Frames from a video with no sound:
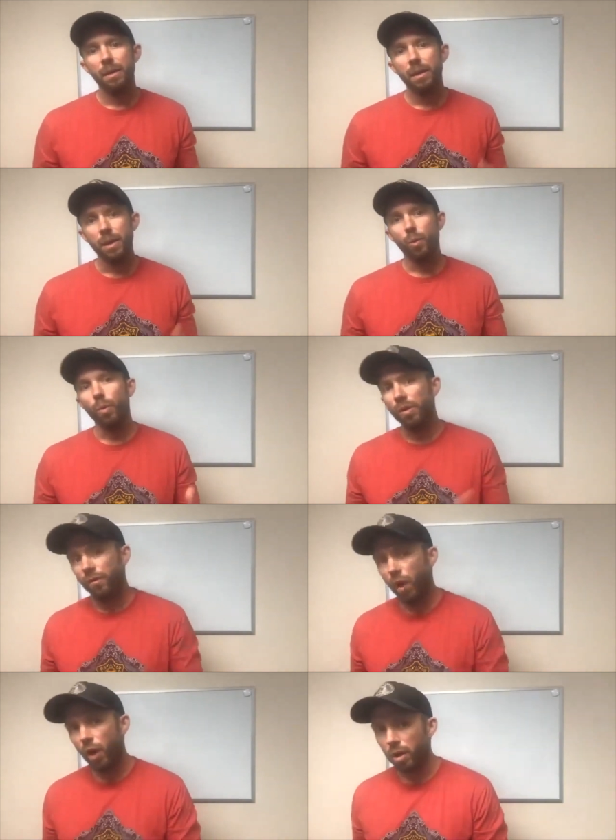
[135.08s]
it will
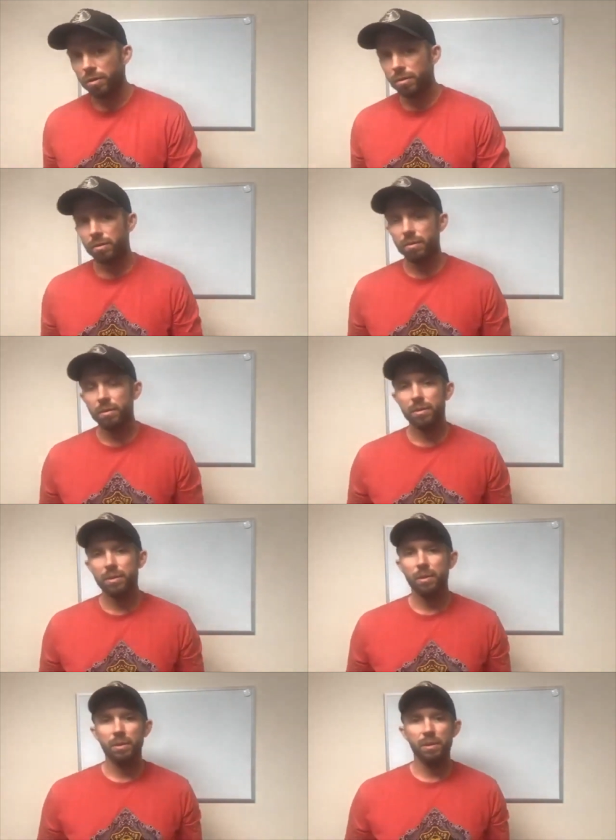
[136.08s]
fall.
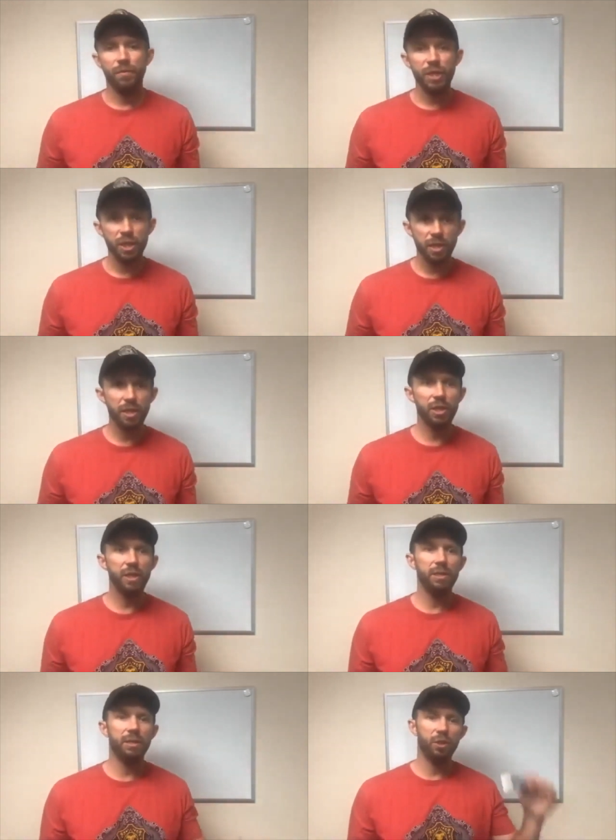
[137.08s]
So the sufficient
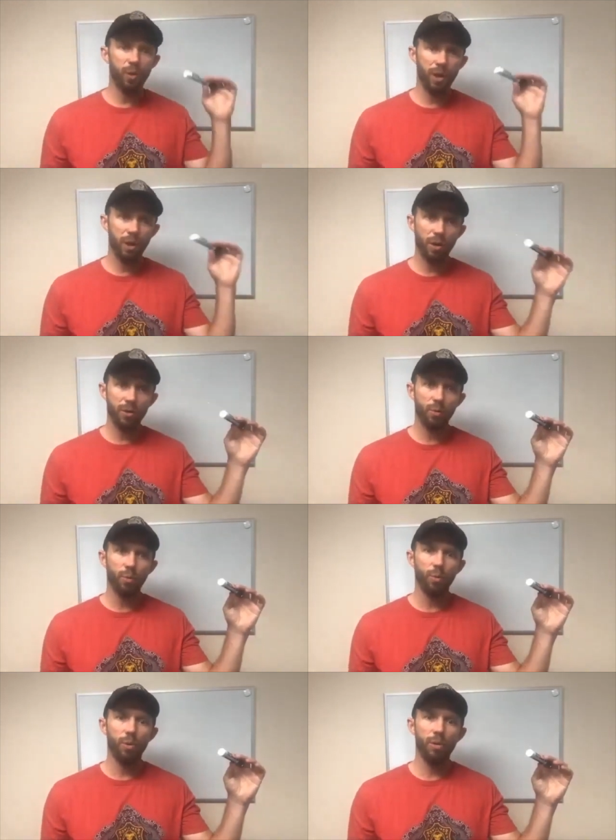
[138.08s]
condition is the trigger on the
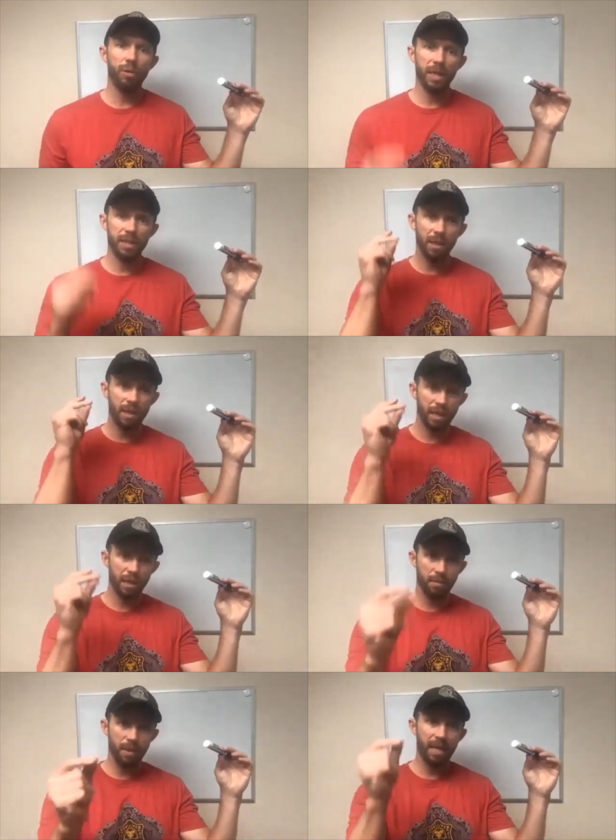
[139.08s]
rule. That's the thing
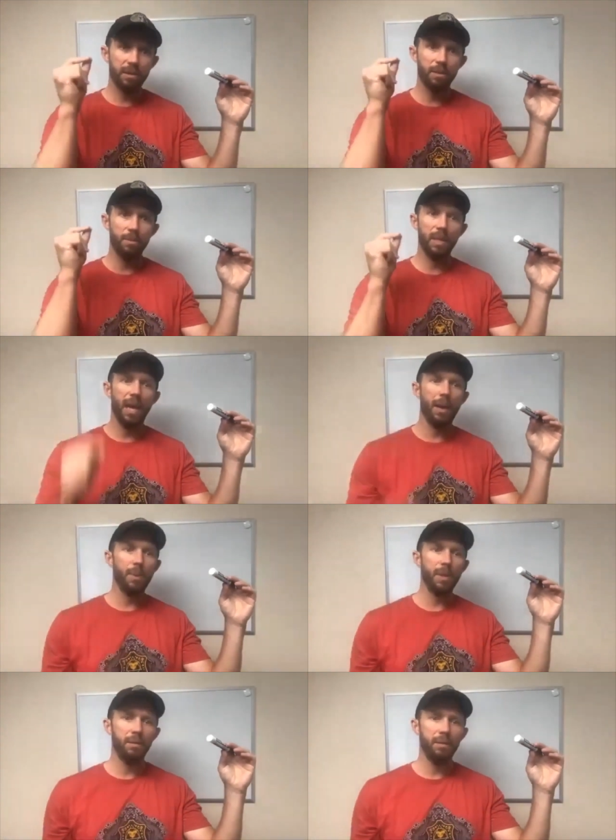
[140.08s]
that makes something
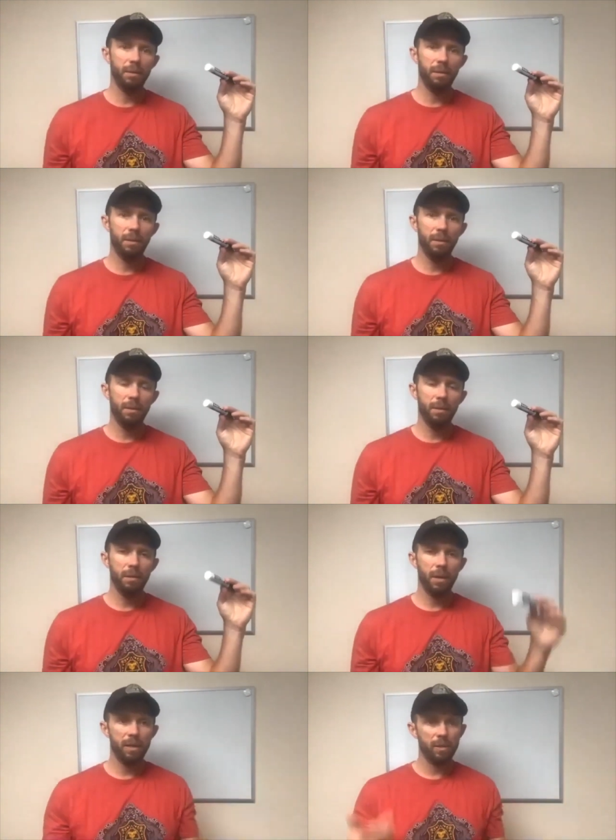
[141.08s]
happen,
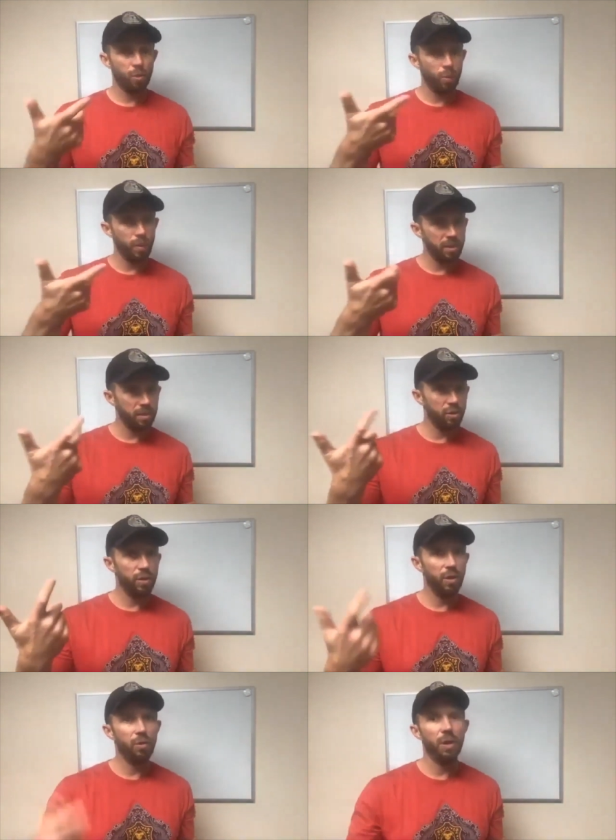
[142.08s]
like squeezing the
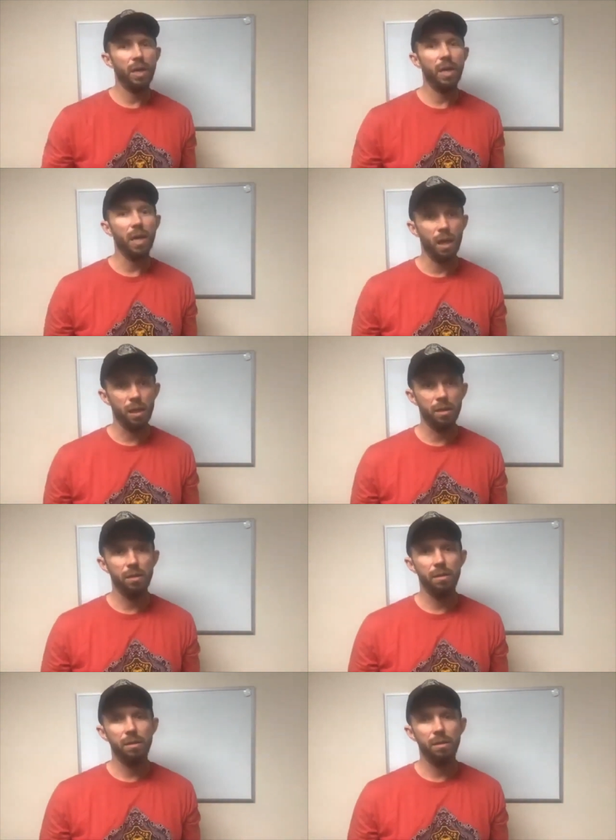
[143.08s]
trigger on a gun.